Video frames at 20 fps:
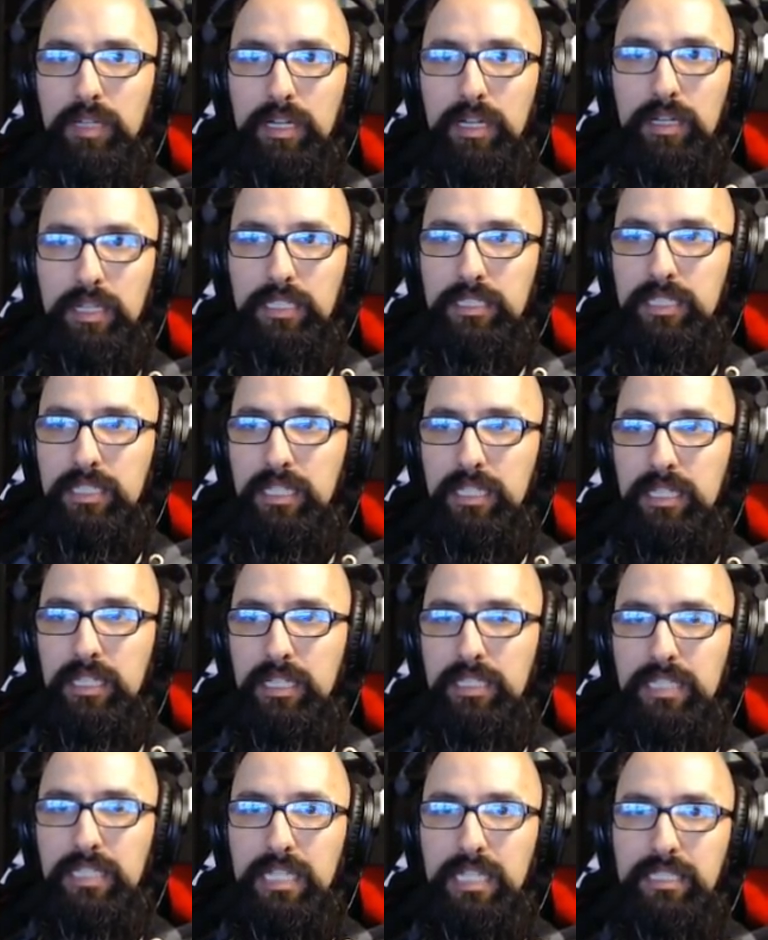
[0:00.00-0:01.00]
Here, let's see.
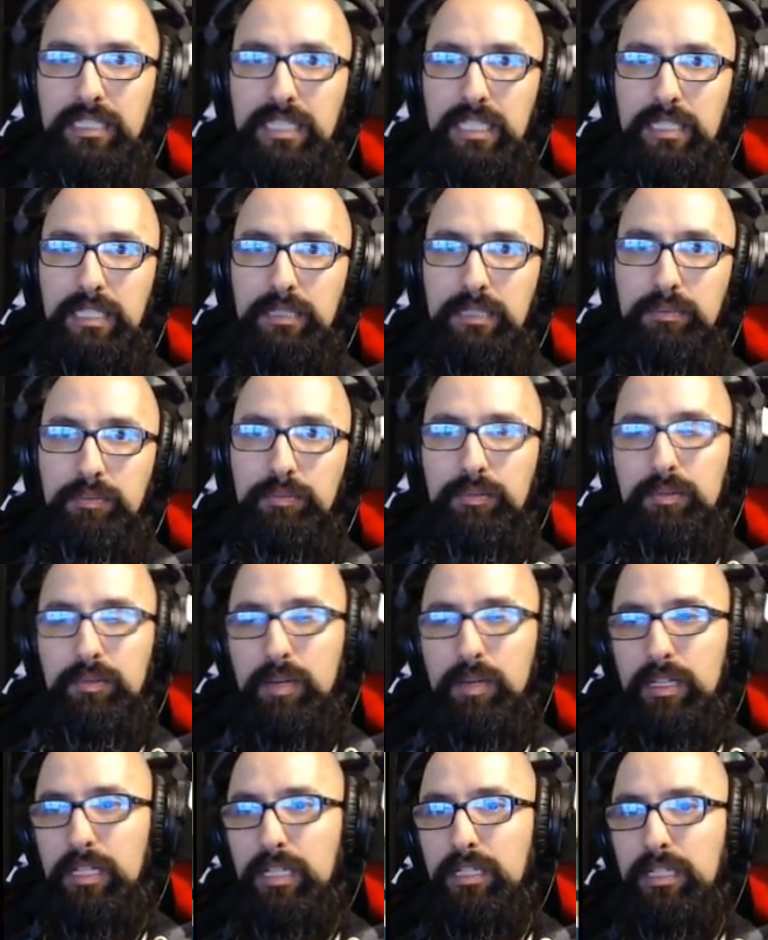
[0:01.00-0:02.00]
It's at six.
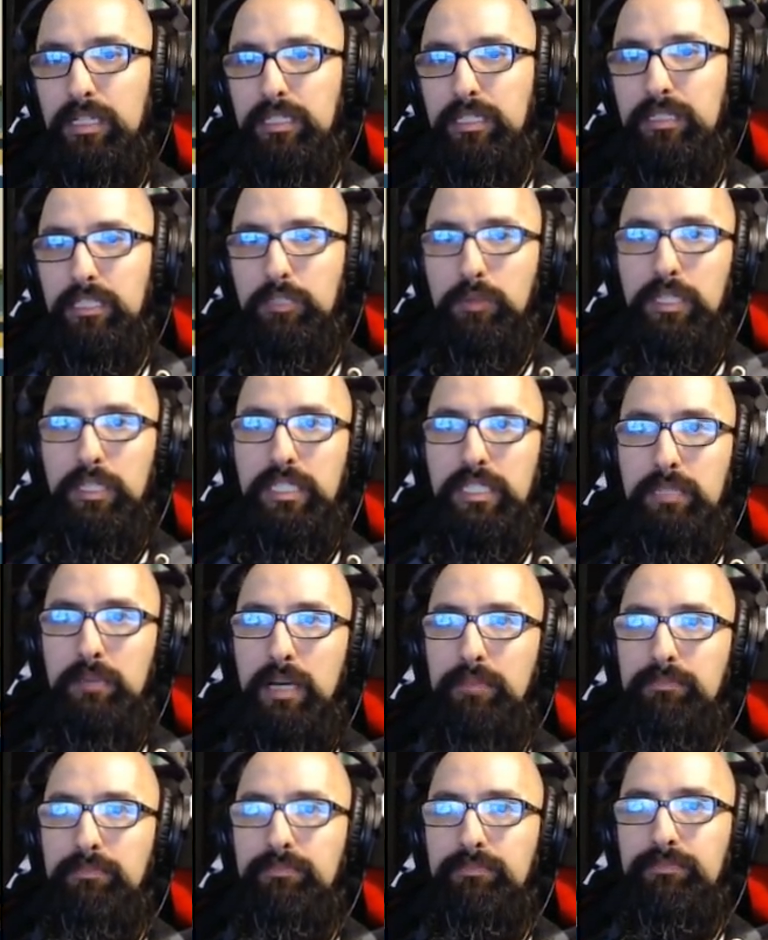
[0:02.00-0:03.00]
Well, let's just waste them
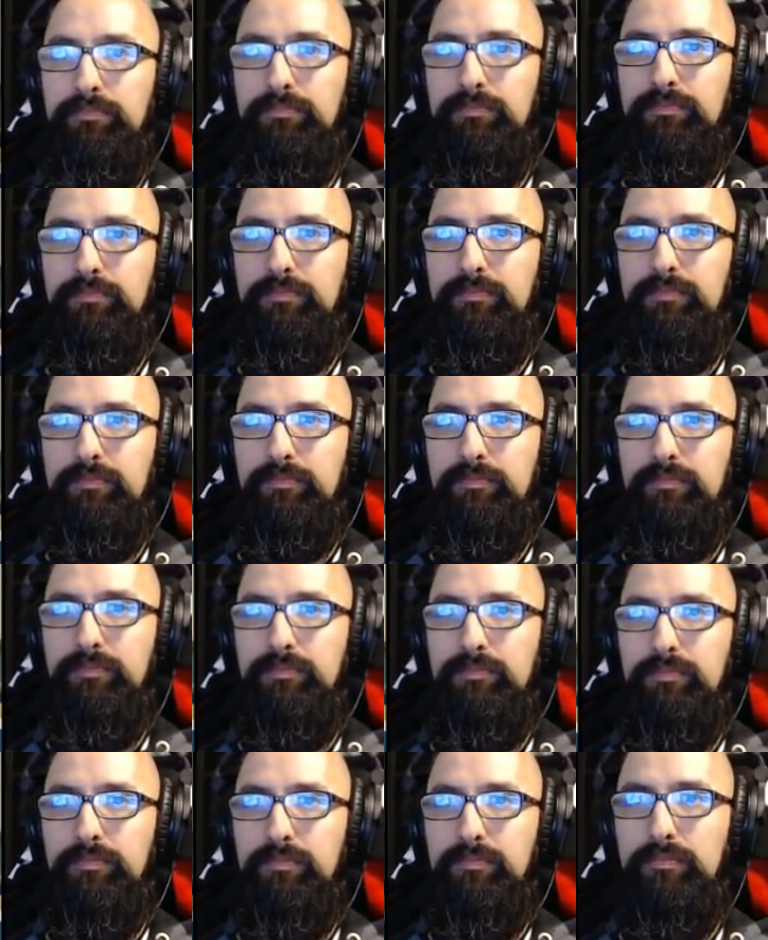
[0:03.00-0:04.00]
up.
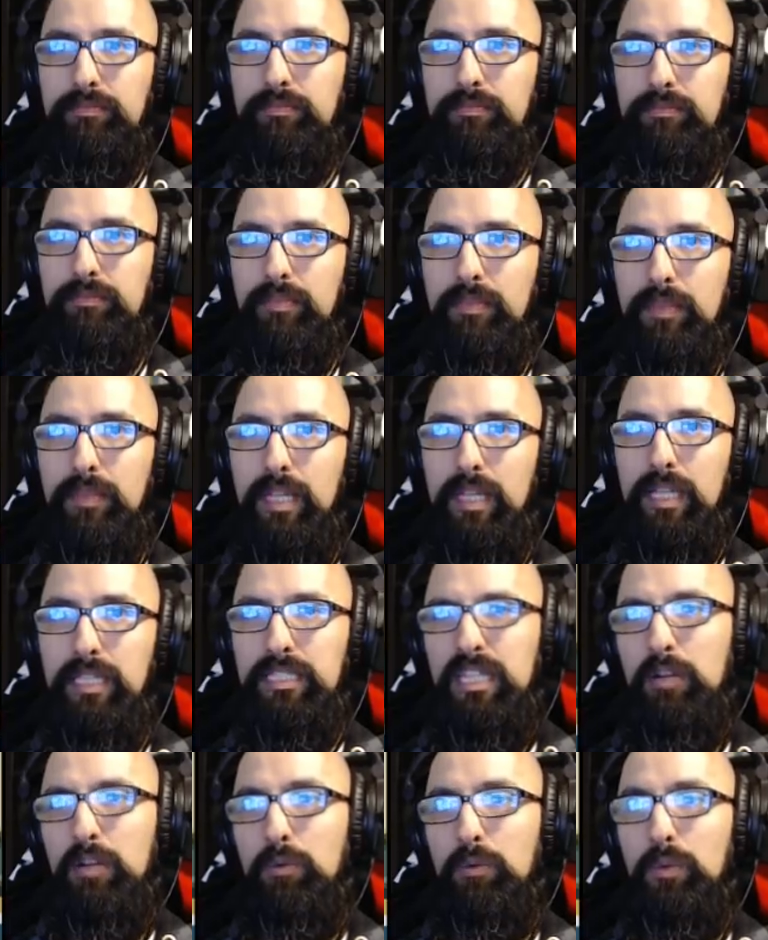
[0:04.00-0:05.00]

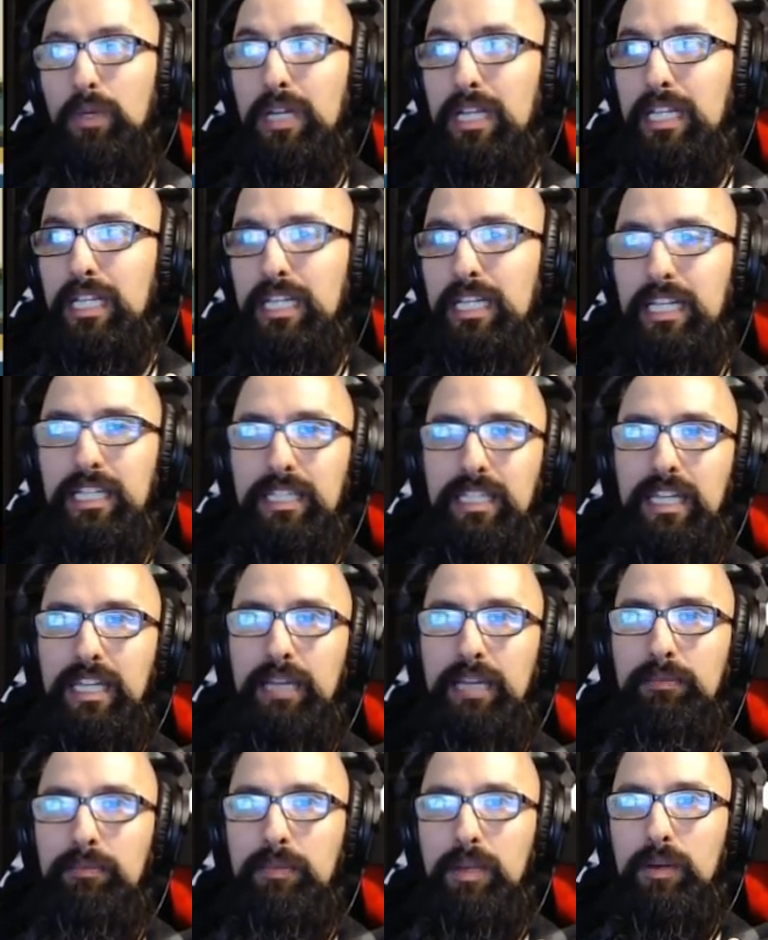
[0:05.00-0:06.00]
Because I don't really need to
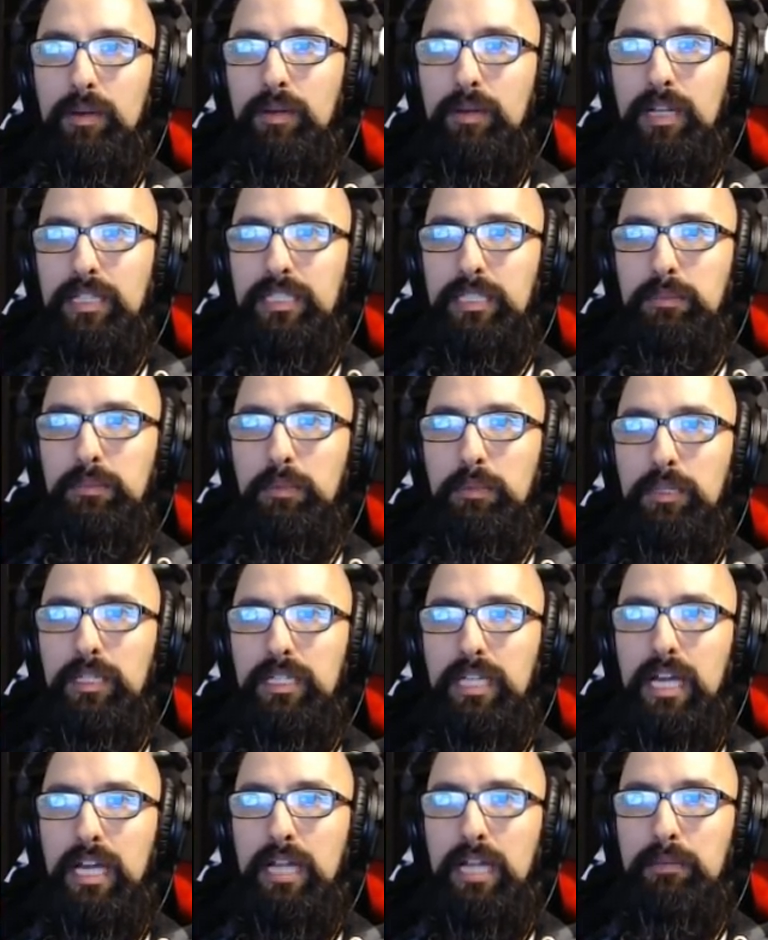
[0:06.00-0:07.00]
keep them going at this point.
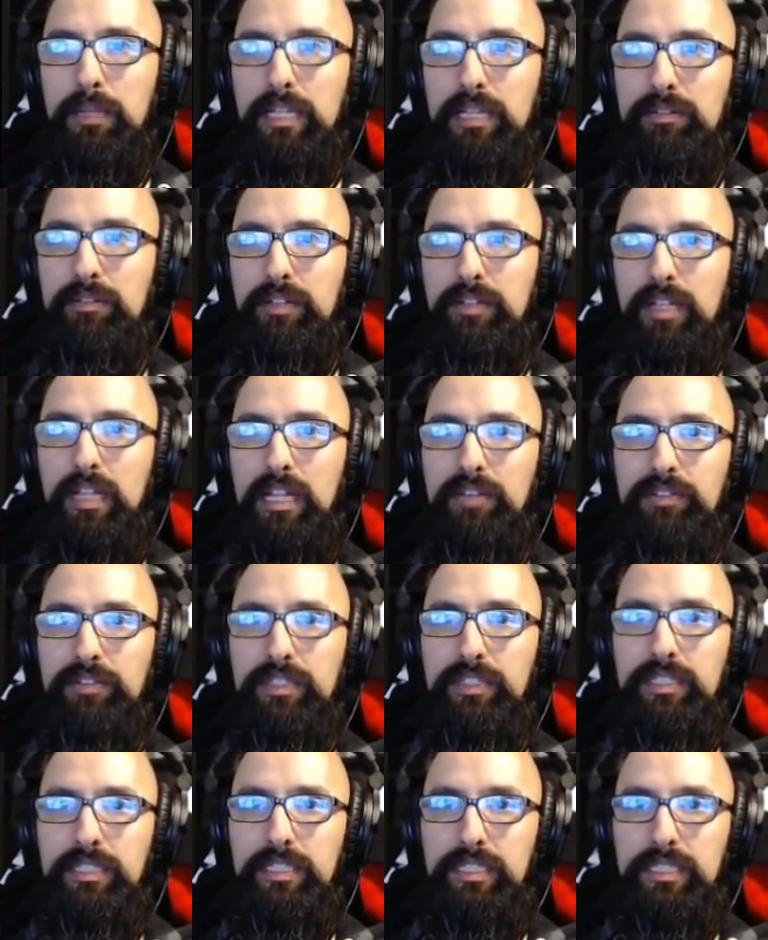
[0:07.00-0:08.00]
I got them at level
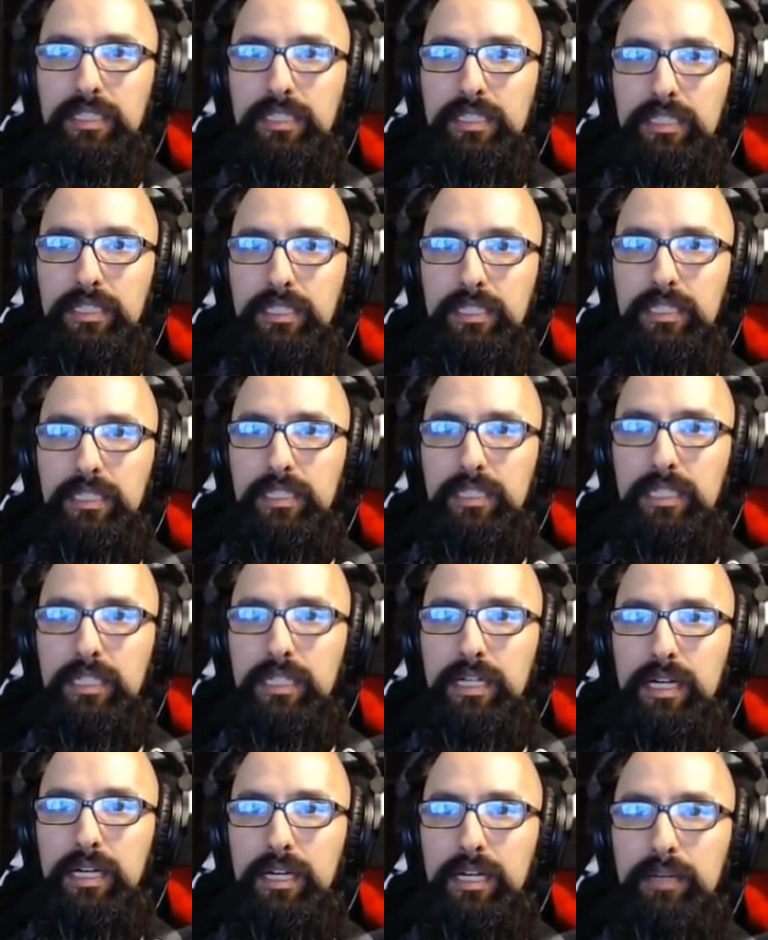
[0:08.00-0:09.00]
11. Um,
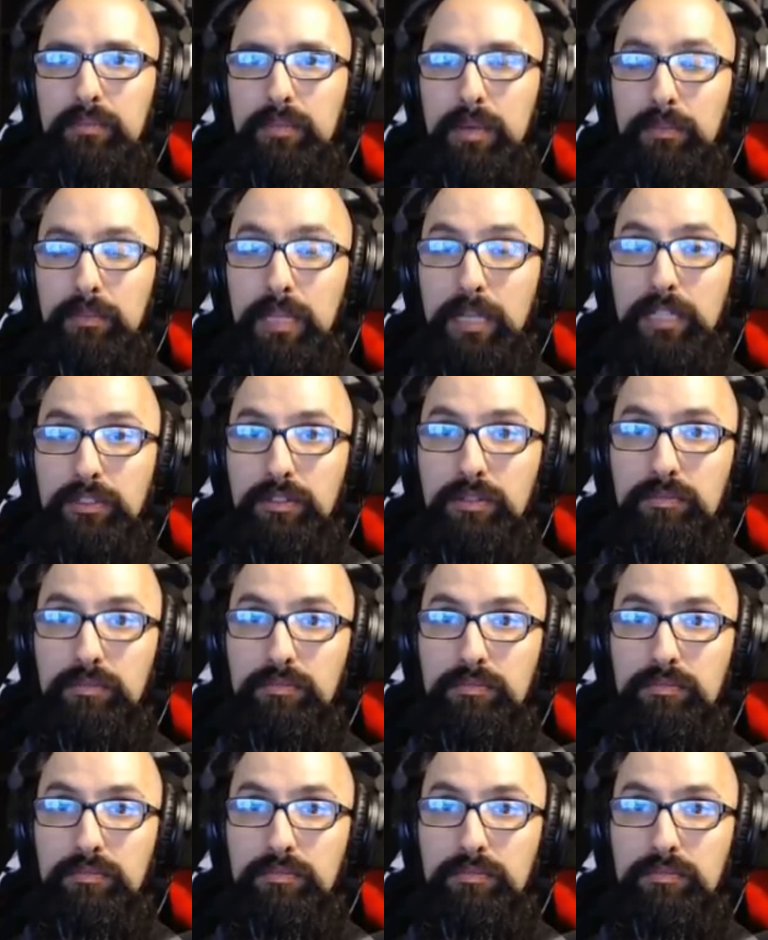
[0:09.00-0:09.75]
i mean,